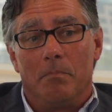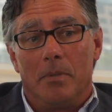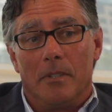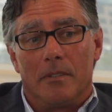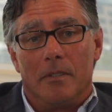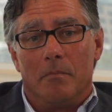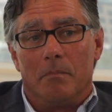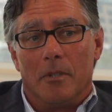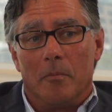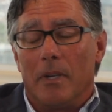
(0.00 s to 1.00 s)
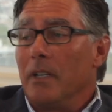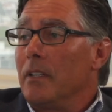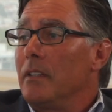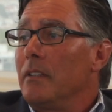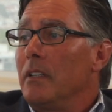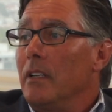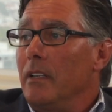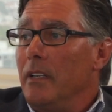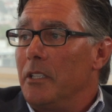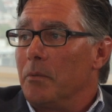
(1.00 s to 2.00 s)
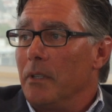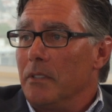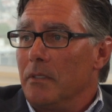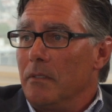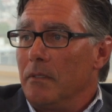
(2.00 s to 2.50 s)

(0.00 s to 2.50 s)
built in Burbank, and each one's